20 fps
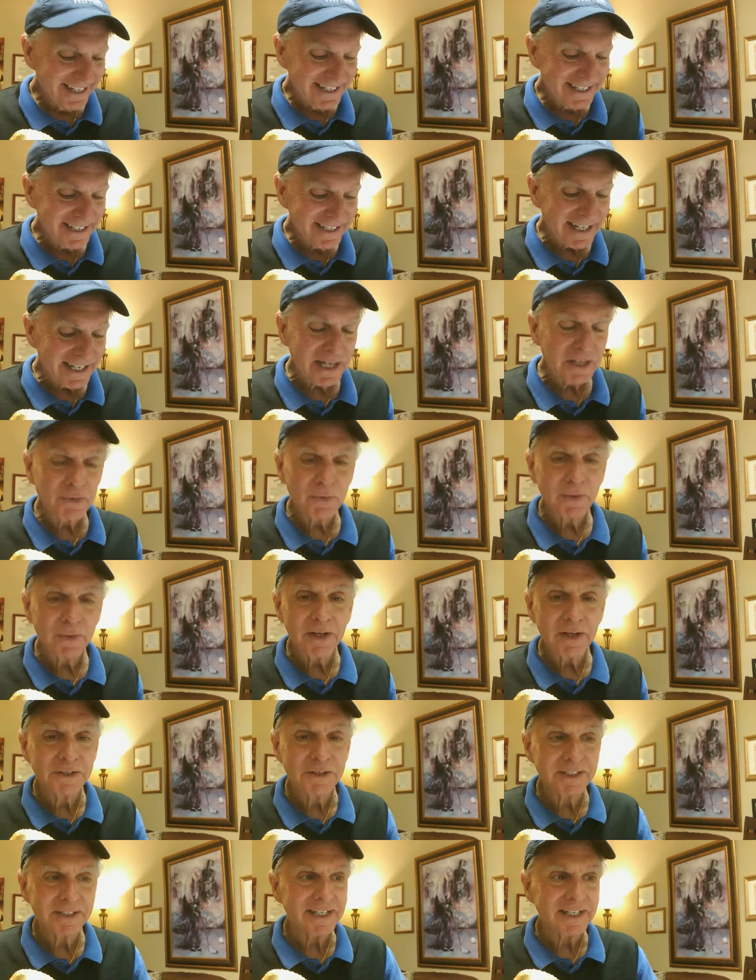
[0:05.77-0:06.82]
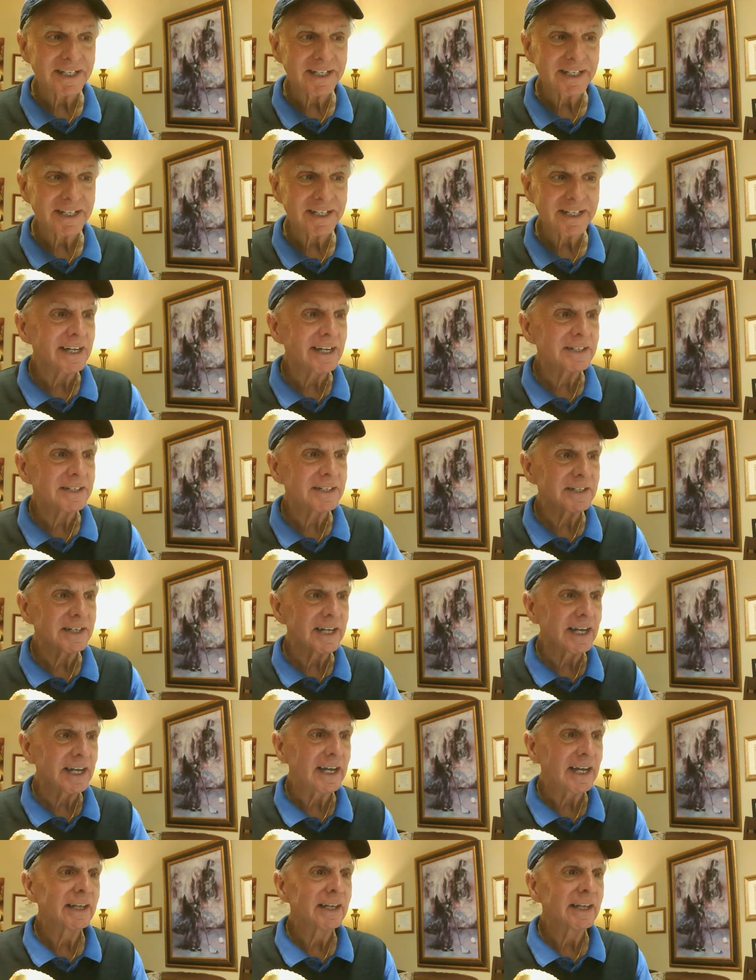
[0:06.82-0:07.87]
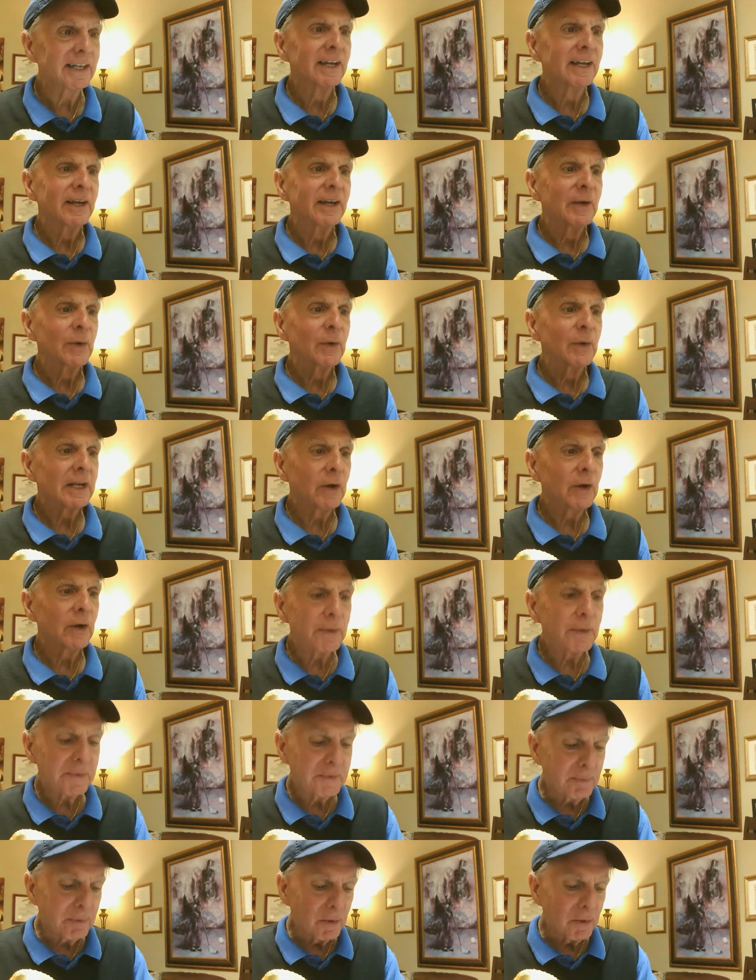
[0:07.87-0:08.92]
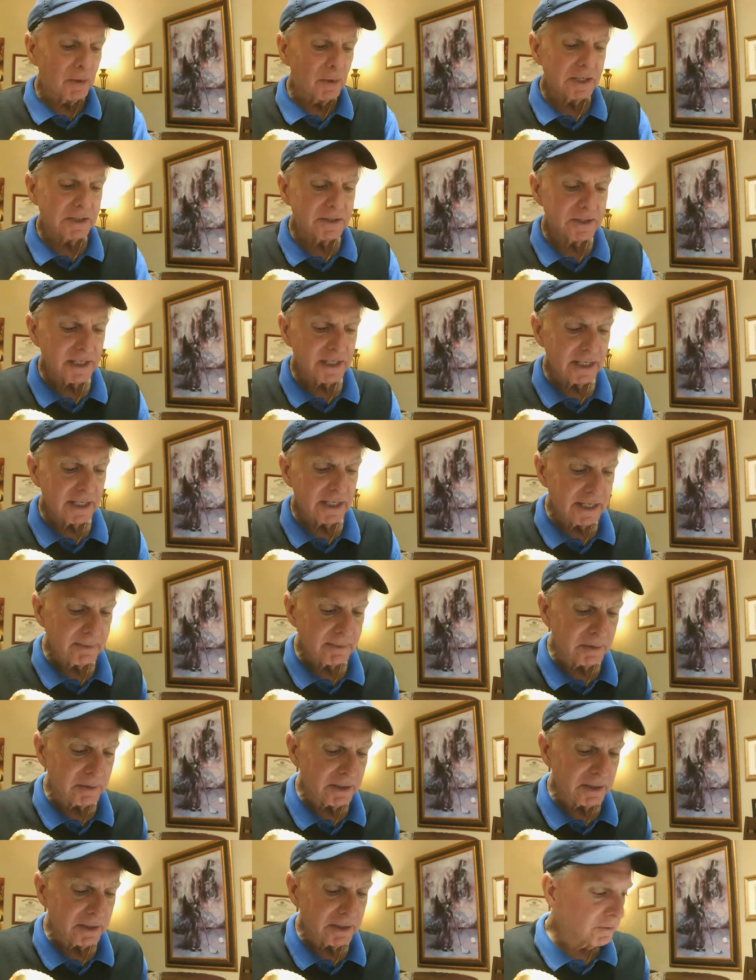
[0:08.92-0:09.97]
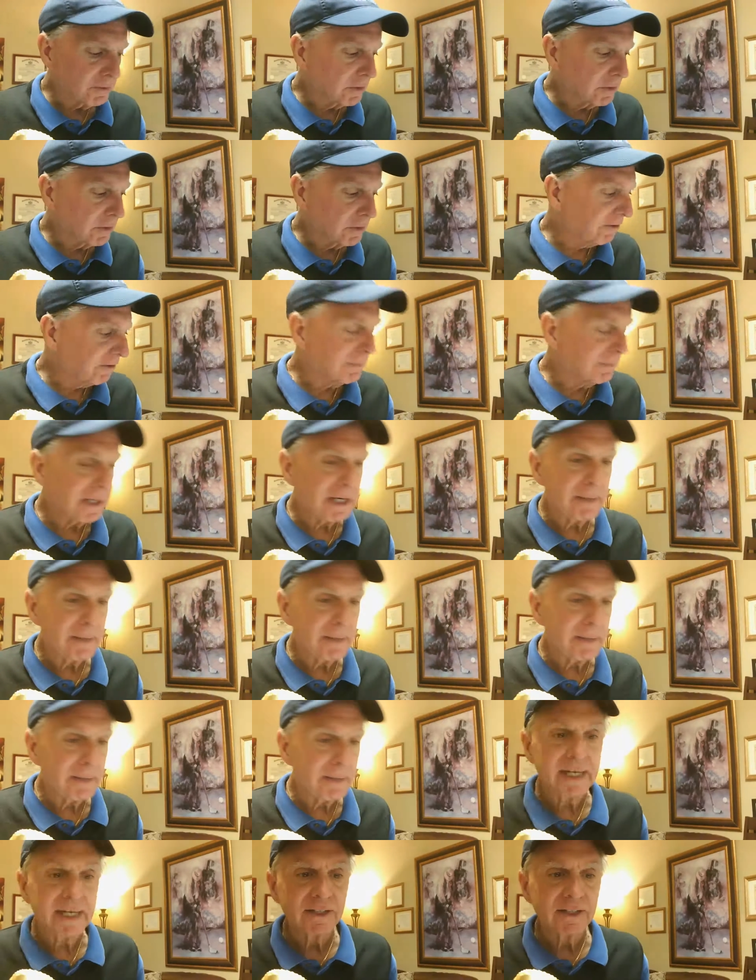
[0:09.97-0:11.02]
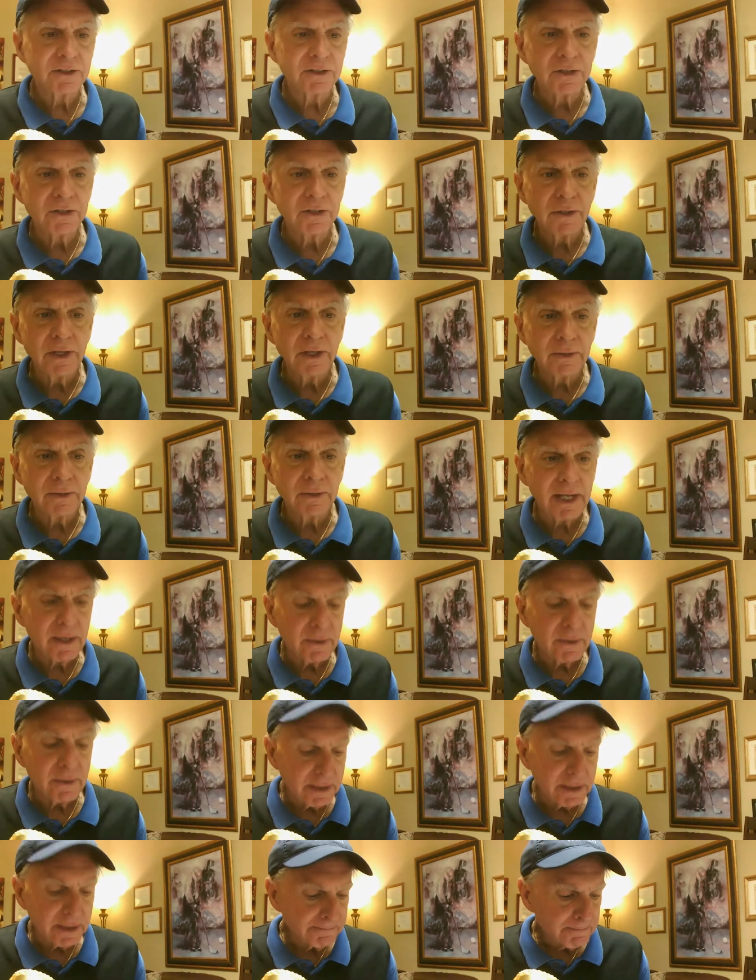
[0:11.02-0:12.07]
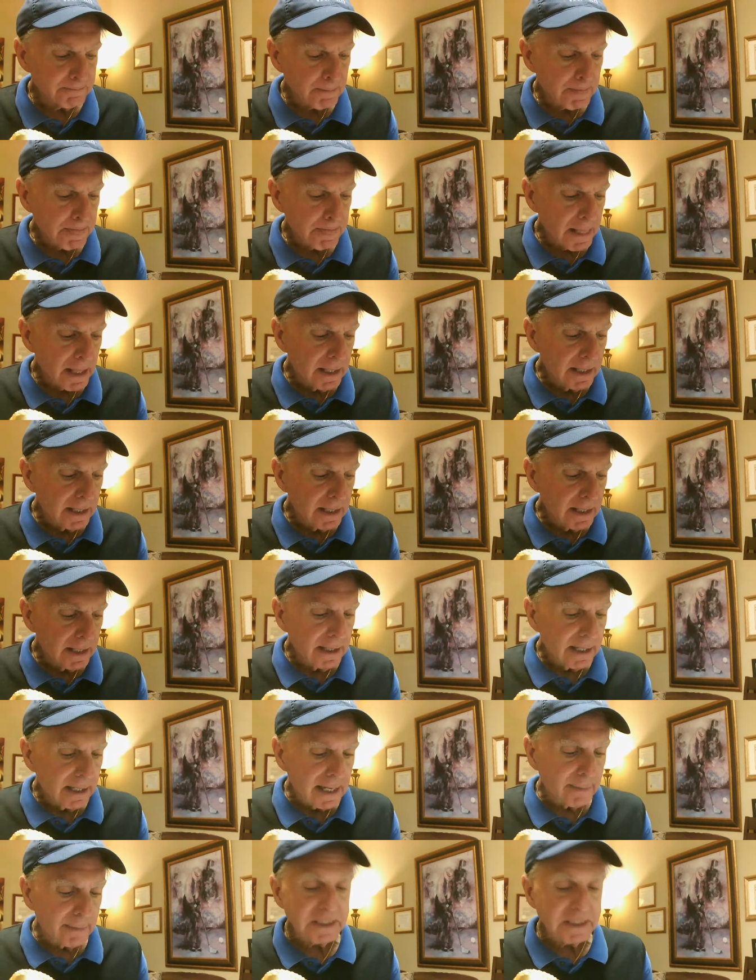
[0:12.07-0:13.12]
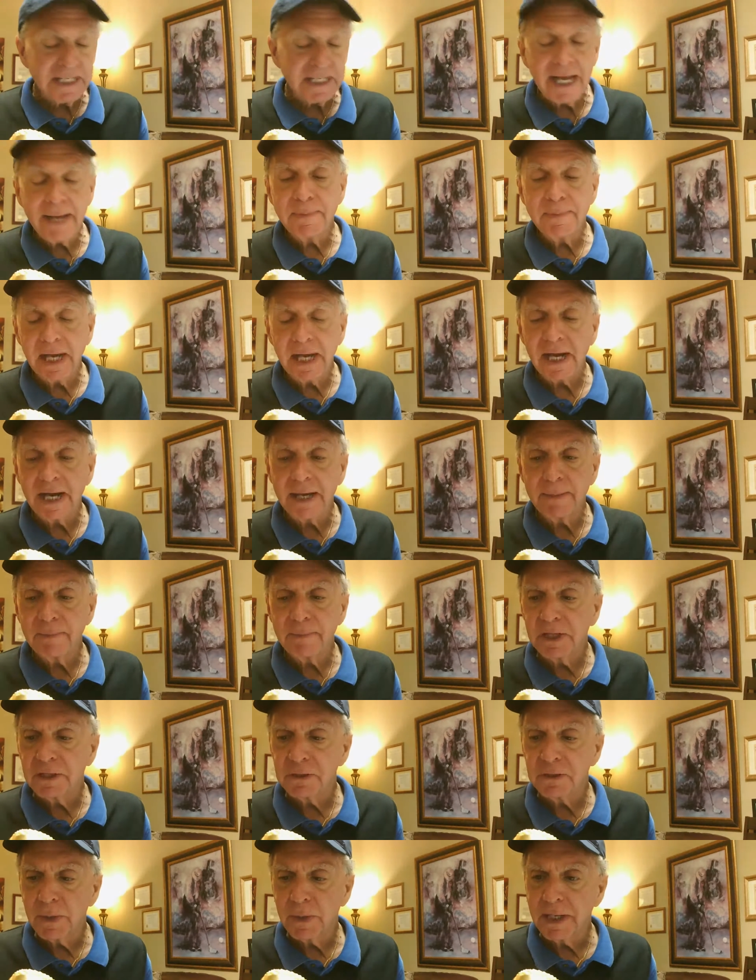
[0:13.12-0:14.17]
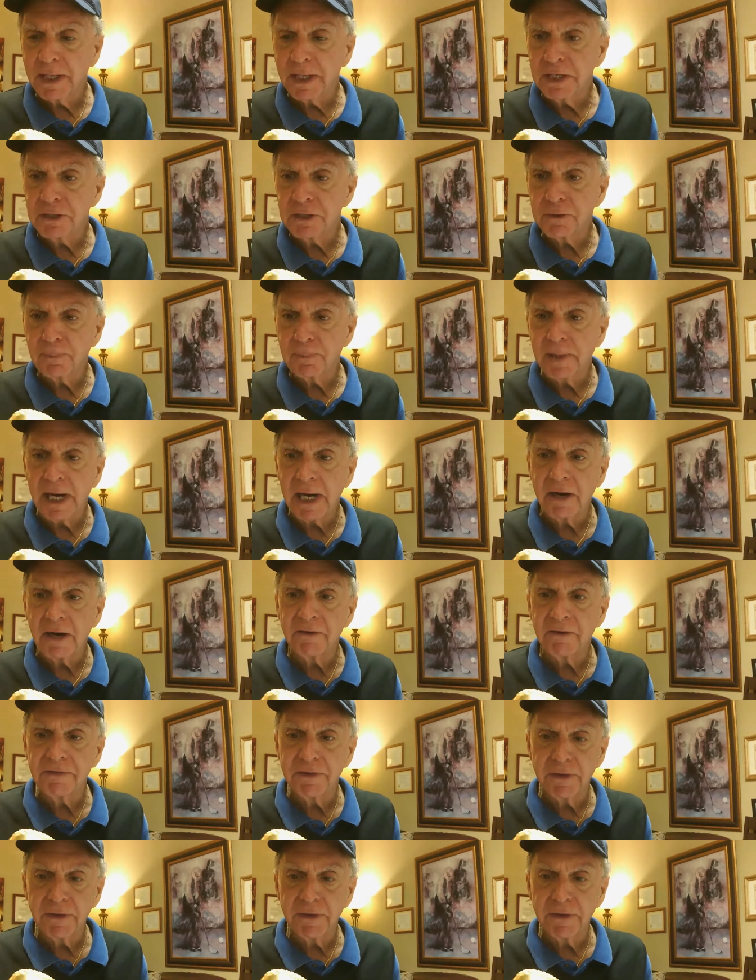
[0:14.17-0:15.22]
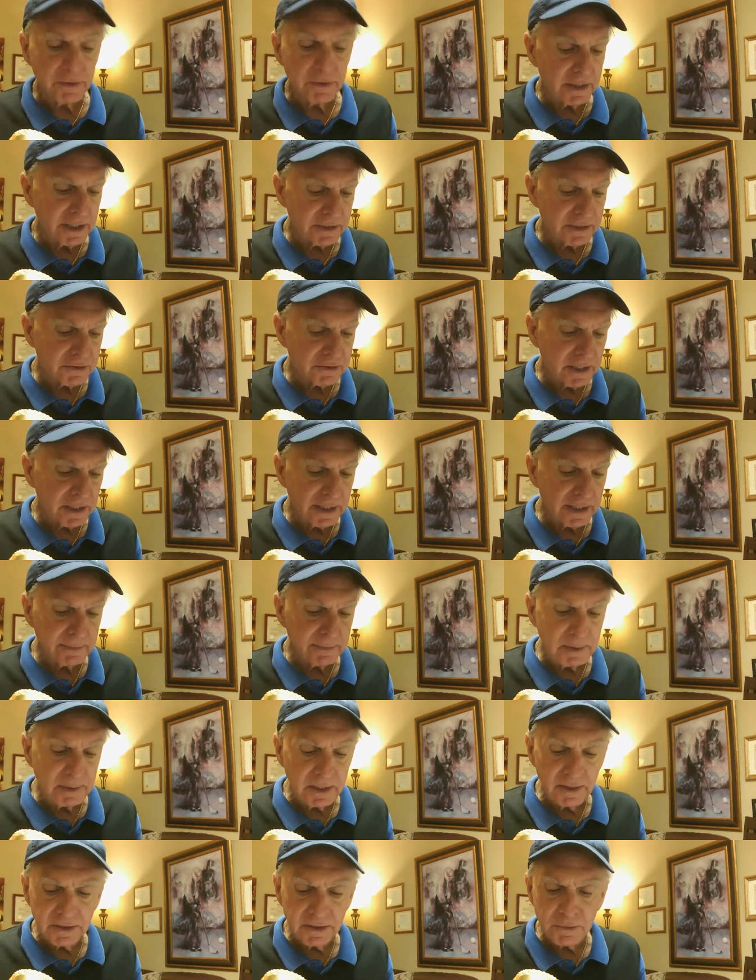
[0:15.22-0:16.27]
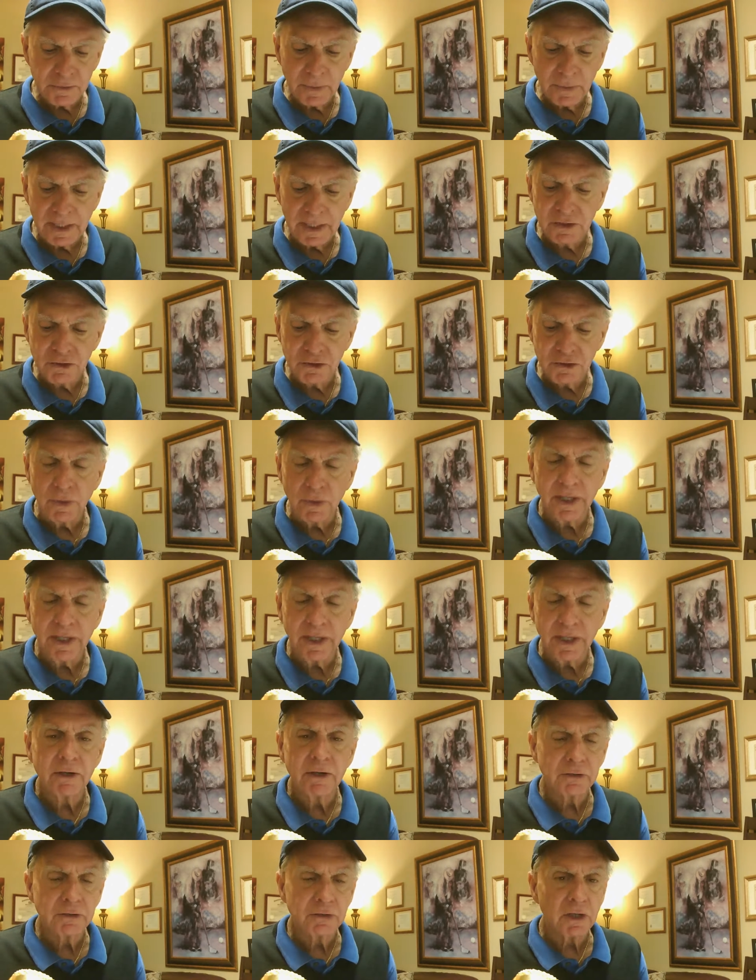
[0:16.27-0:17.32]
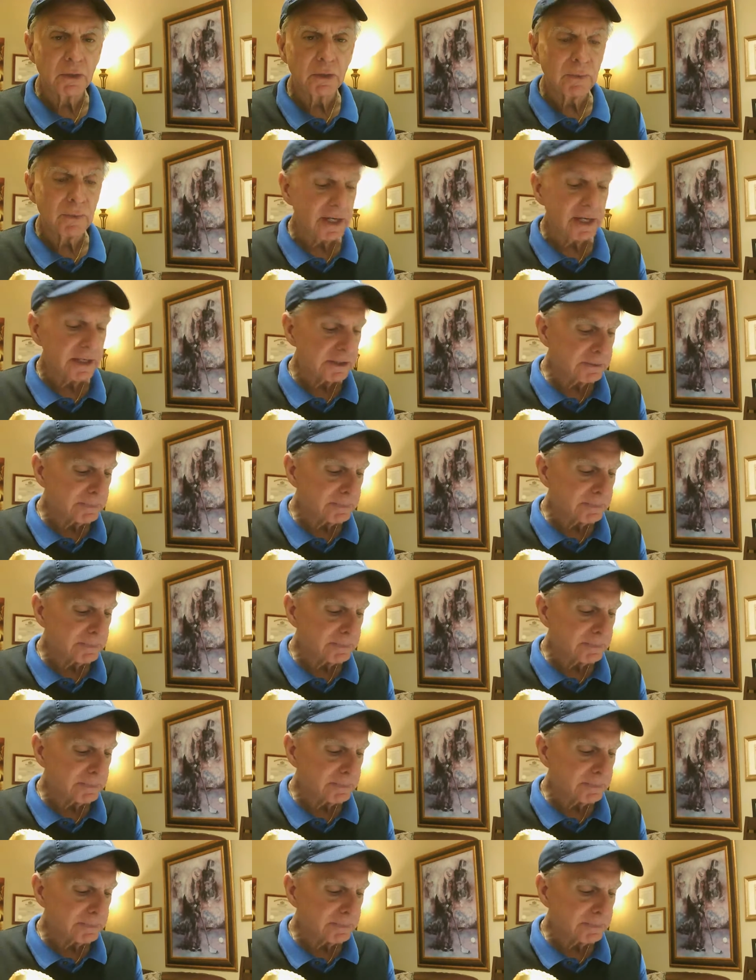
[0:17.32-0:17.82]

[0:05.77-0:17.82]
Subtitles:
Today's one of those days. Today's the day I go out with the boys and play a little golf. And I'm back in the studio now, and I'm a day behind because we had a major power failure yesterday because we had tornadoes all around us.